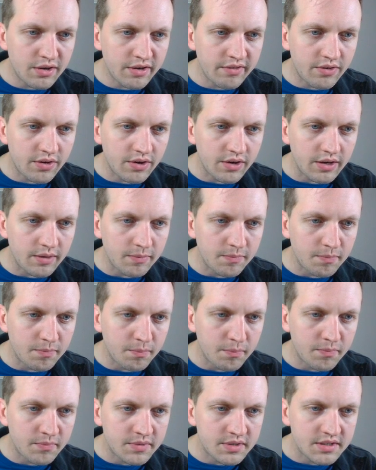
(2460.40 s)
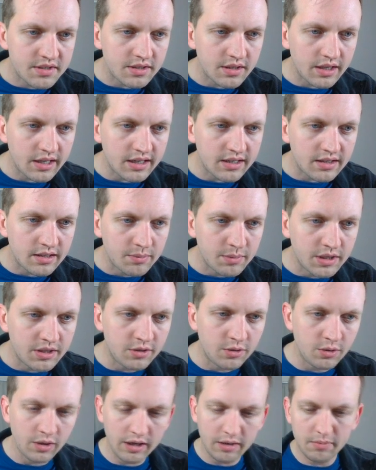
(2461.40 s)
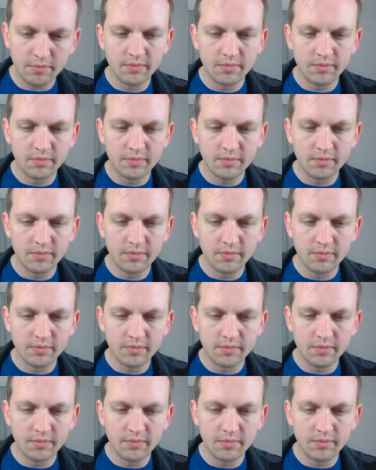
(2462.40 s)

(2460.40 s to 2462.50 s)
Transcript: very slight. Let me do like